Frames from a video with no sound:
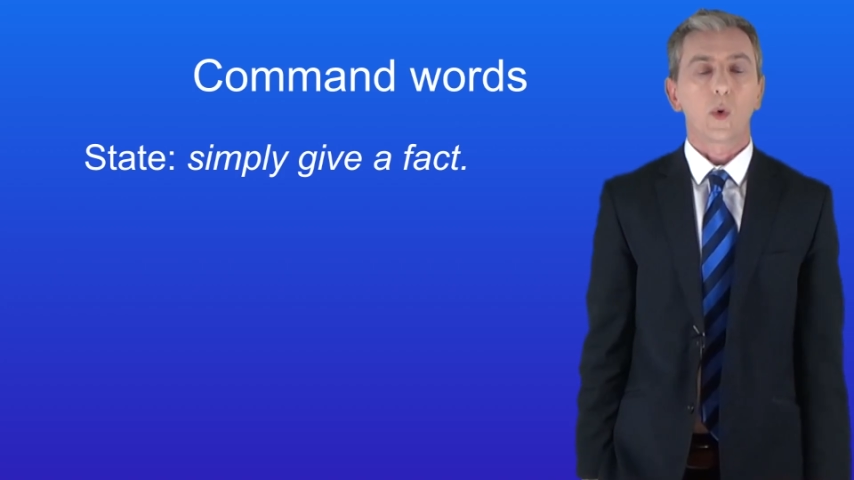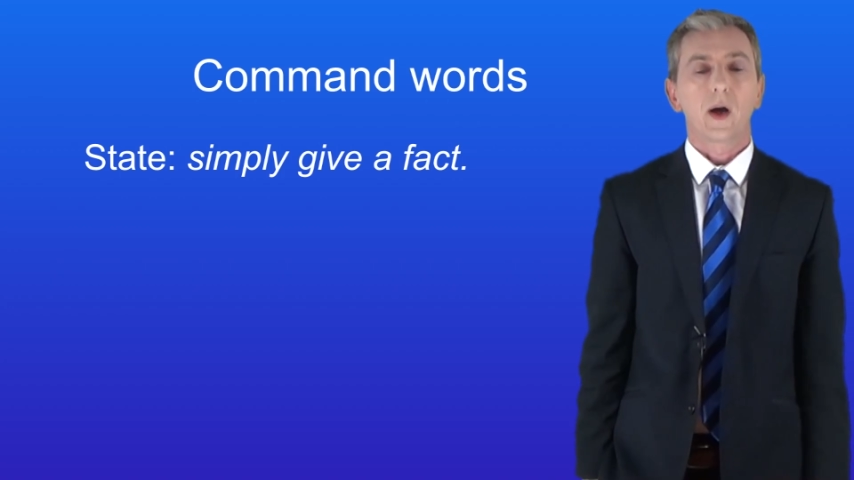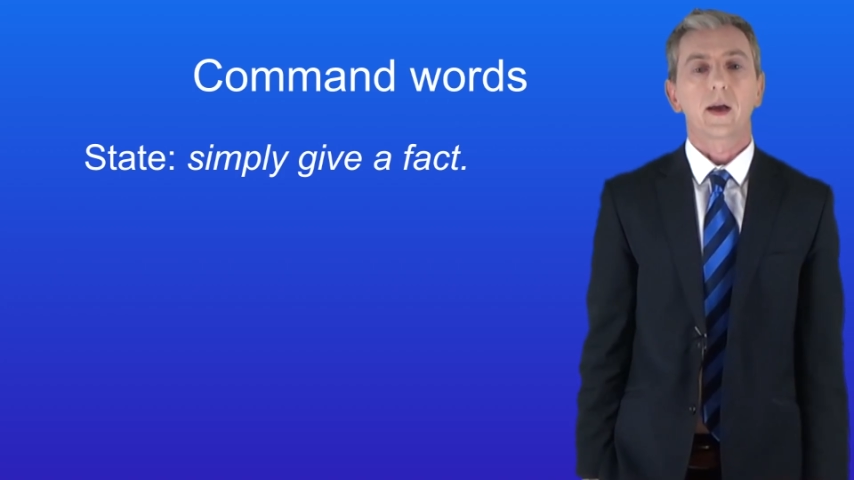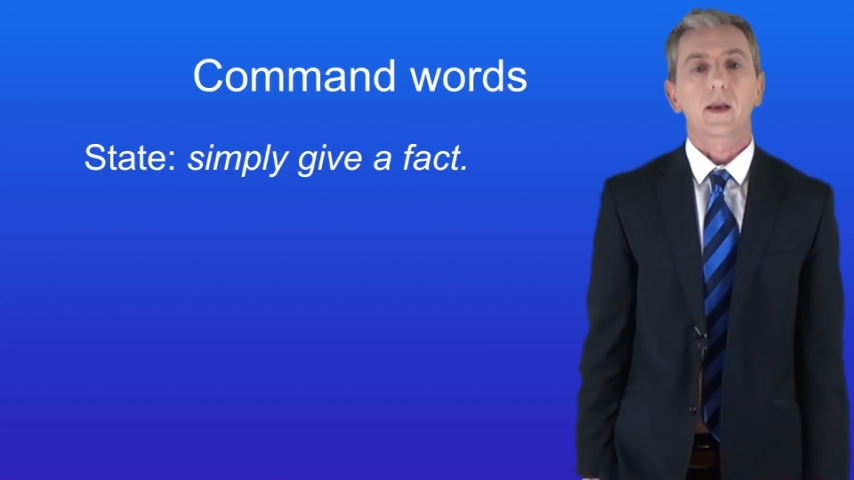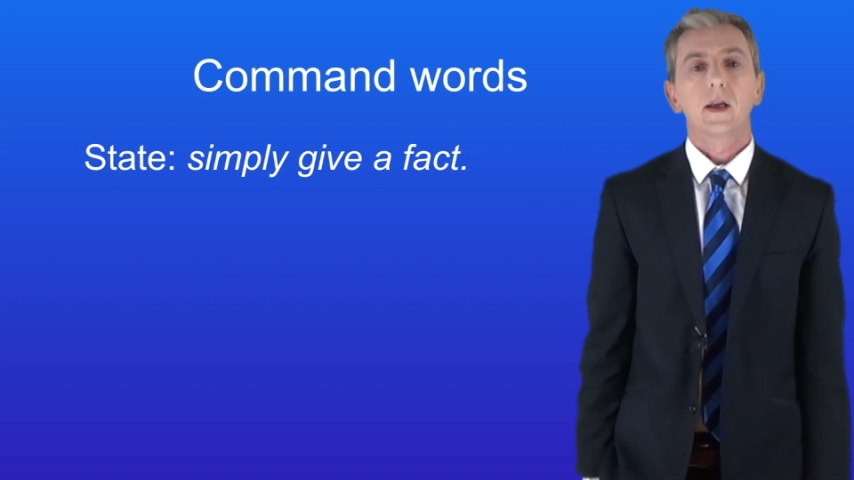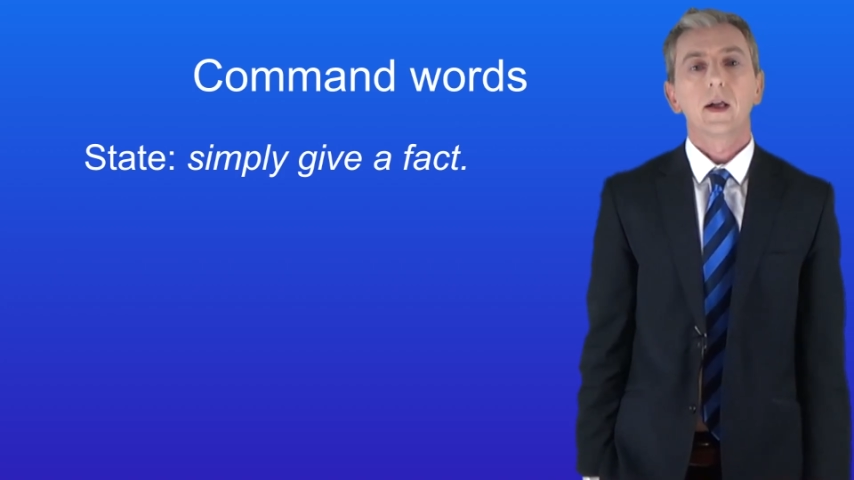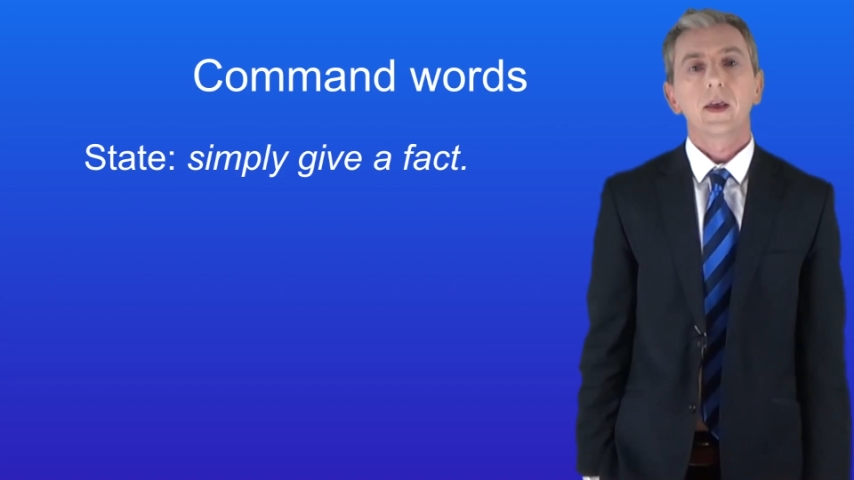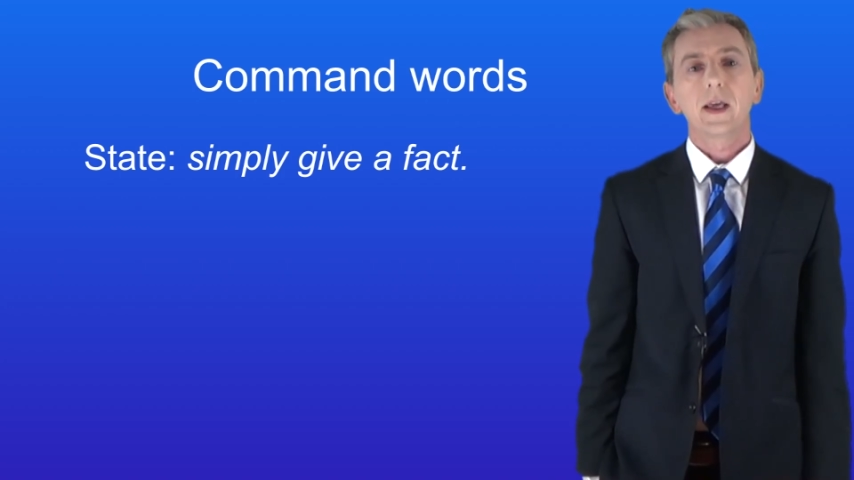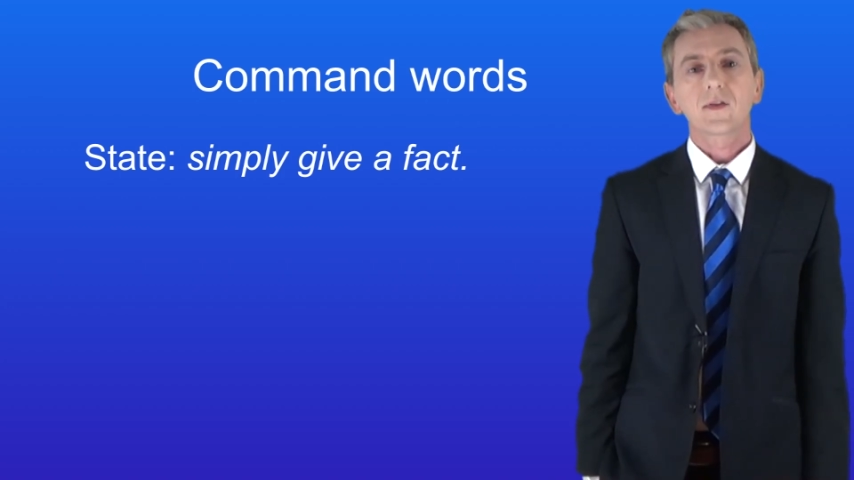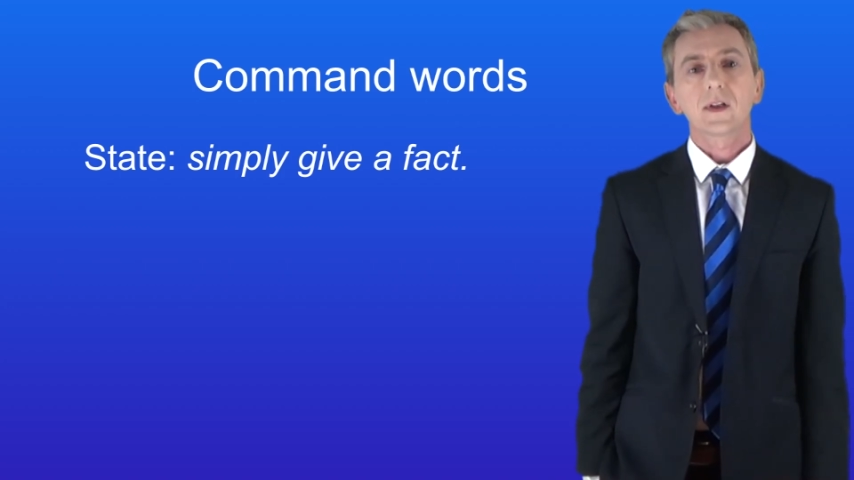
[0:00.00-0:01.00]
why.
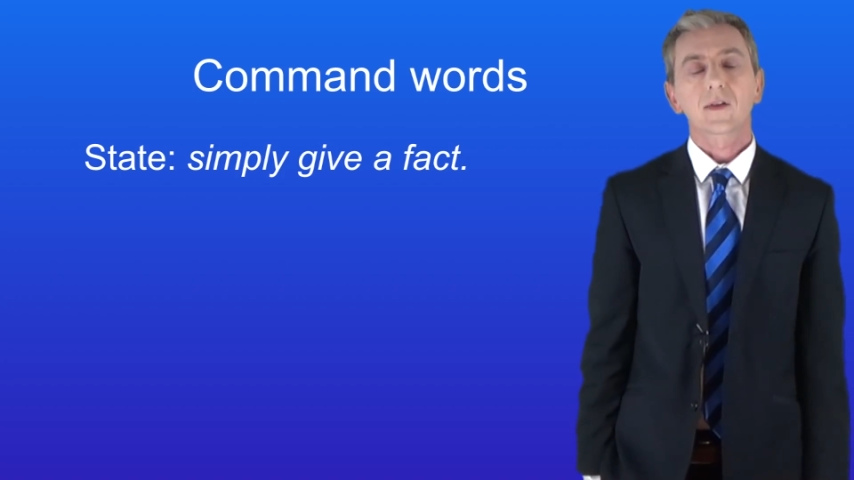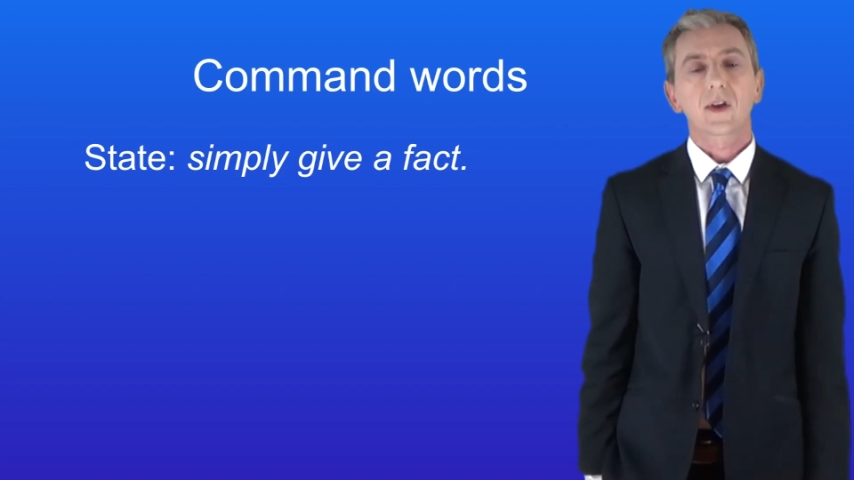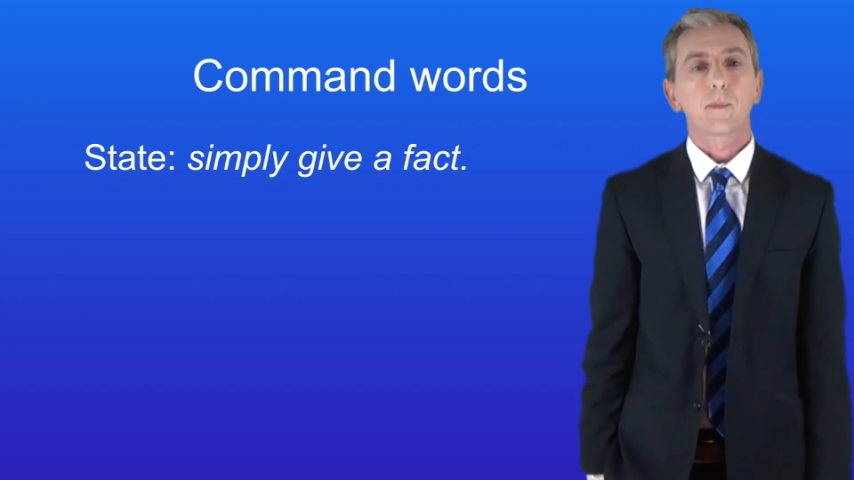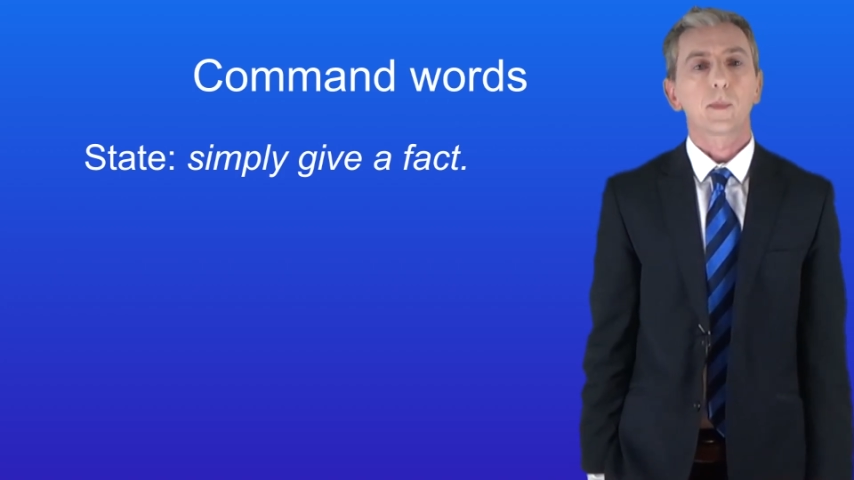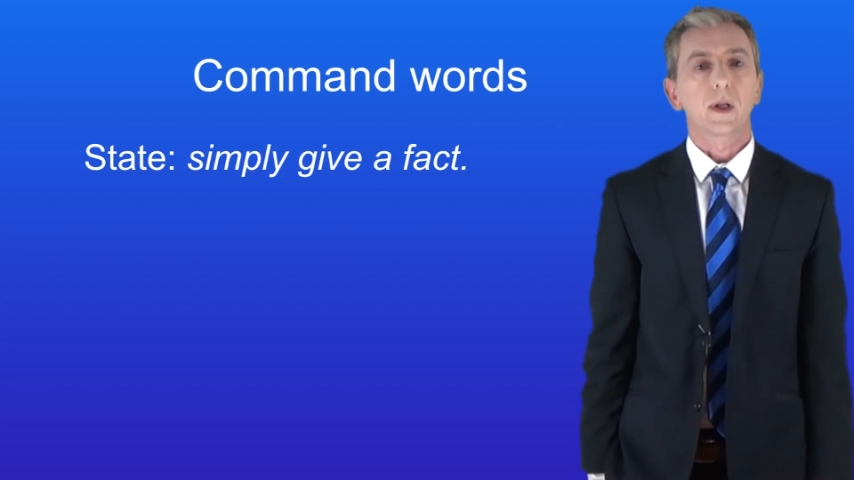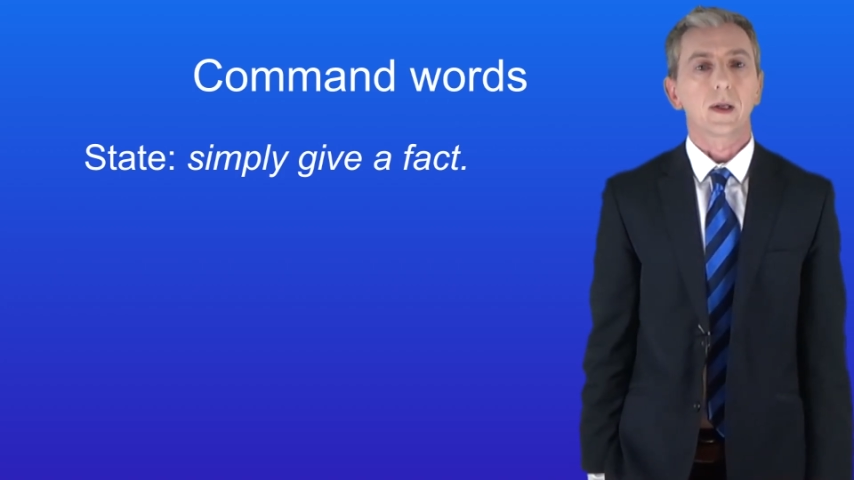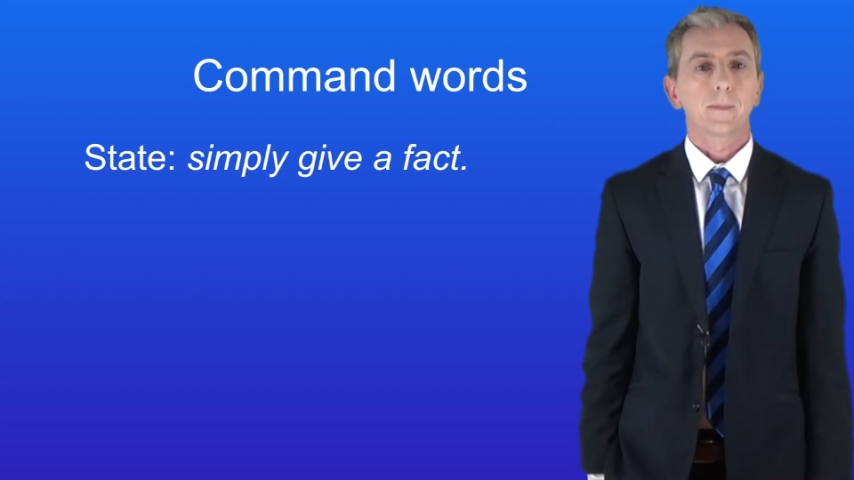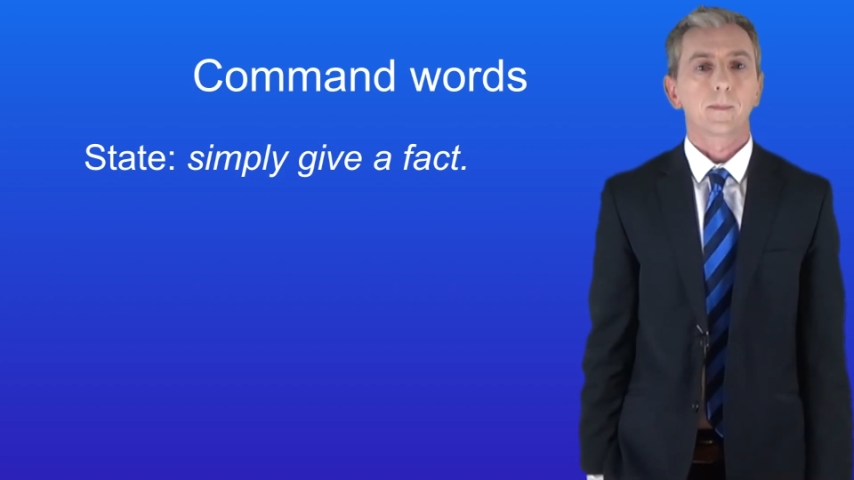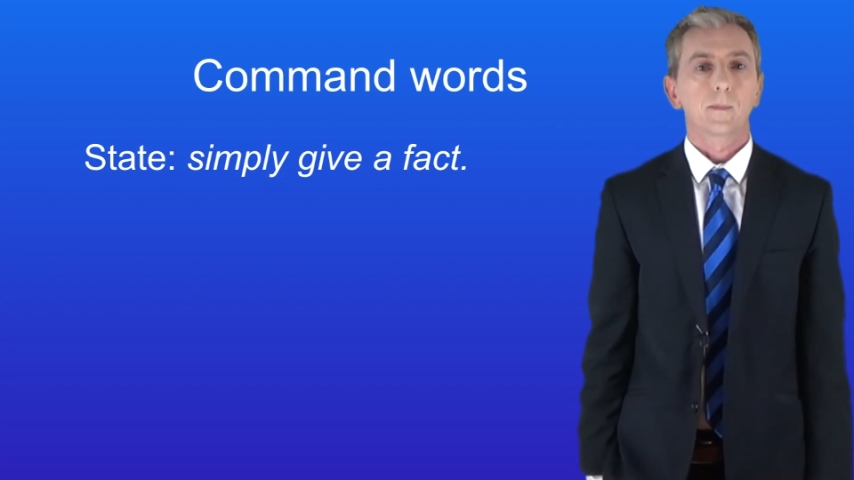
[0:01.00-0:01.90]
Here's an example.